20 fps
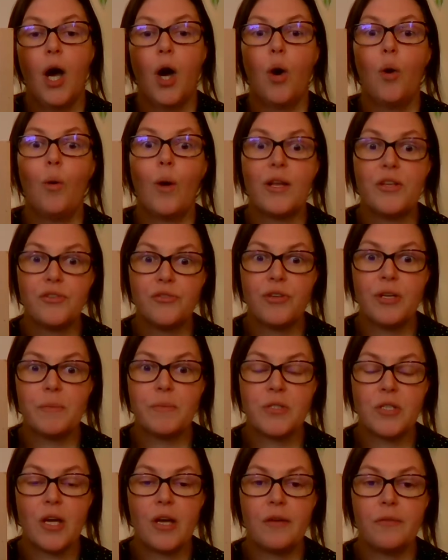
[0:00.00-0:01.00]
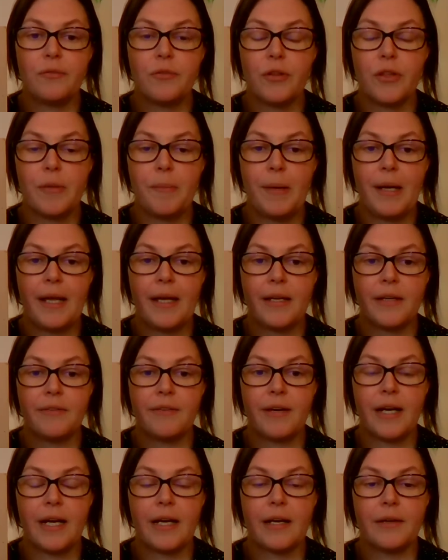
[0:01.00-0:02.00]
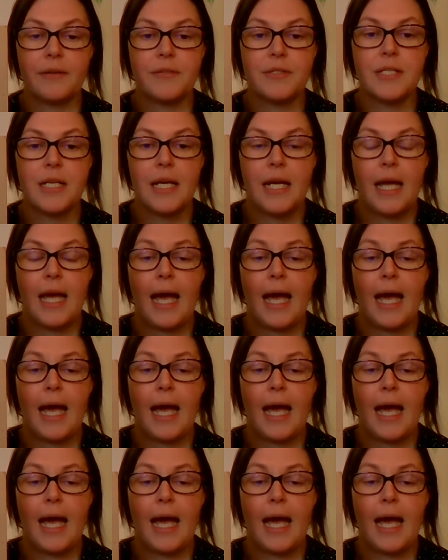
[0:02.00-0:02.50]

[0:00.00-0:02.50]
Oh, I tripped over on the playground